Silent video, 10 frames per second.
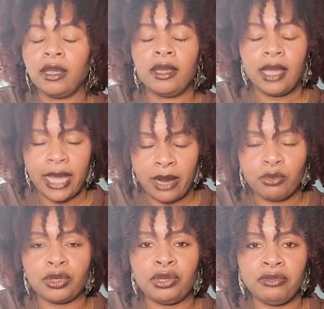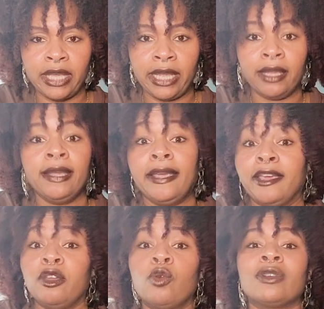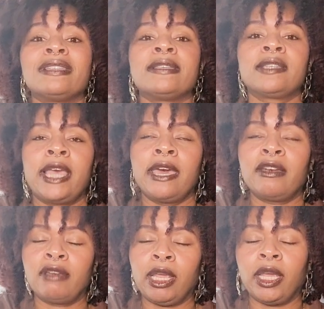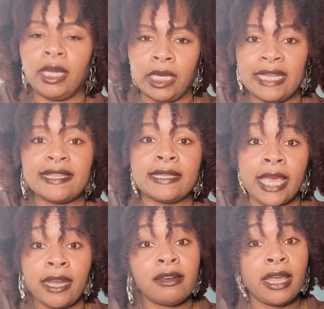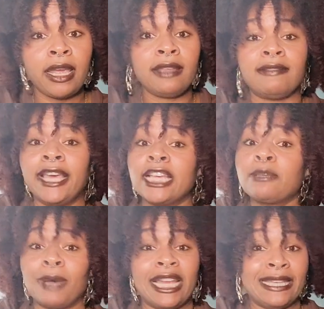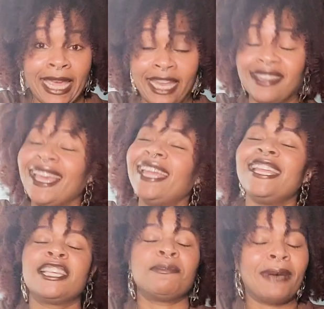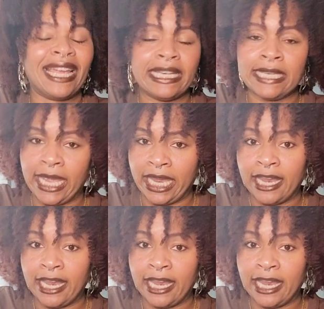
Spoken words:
I will do that. And on Saturday, honey, Saturday, that's my day. That is my day.